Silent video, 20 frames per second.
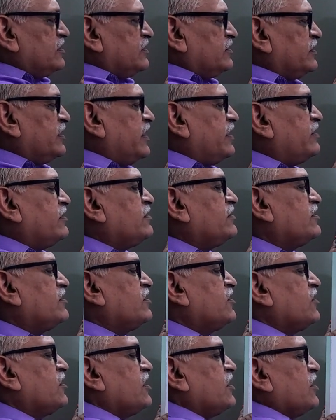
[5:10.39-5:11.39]
Then
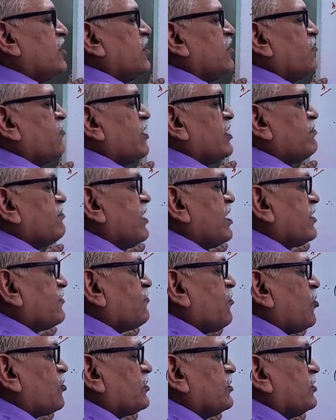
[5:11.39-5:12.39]
1 mark
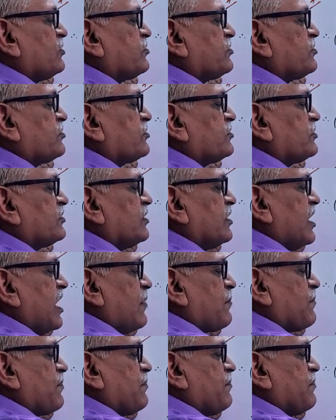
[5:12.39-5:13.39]
for this
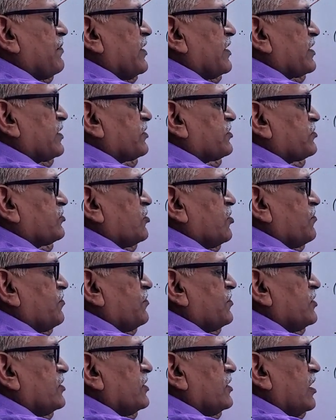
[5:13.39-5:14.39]
application of
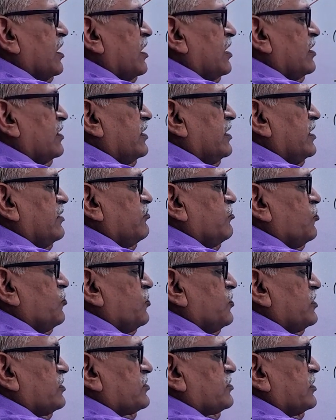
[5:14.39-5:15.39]
de
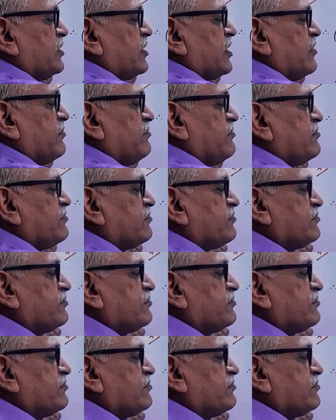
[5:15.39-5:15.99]
Moivre's theorem,